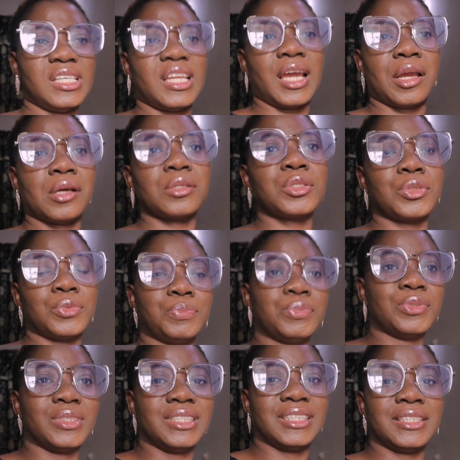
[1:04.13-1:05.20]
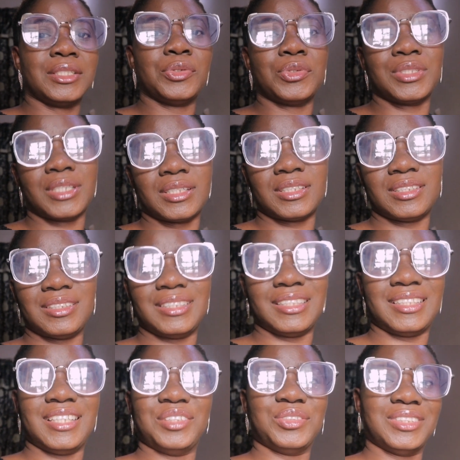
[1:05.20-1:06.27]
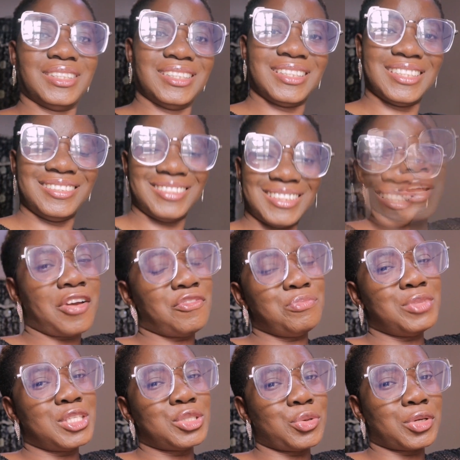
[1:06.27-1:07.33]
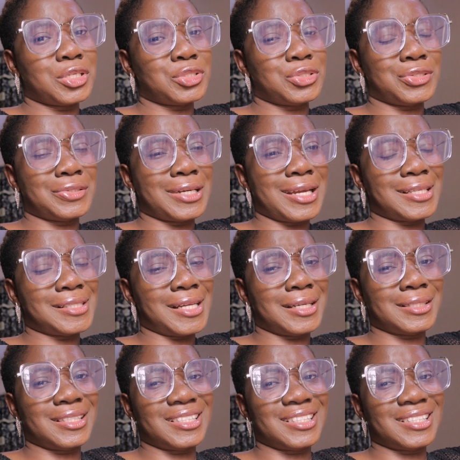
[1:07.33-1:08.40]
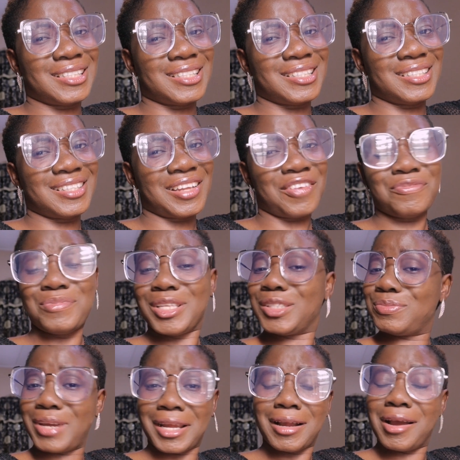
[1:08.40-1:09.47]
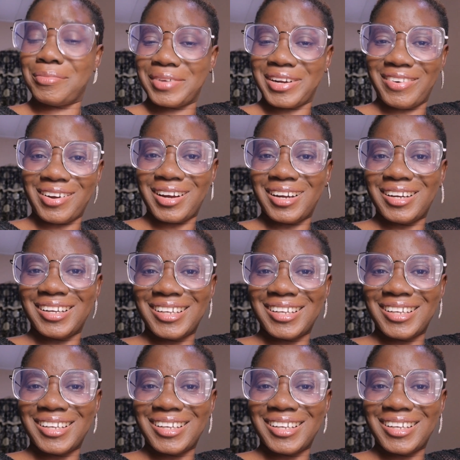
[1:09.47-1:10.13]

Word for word: like to put details as in details, details. I've missed talking to you guys like this. I've missed my camera.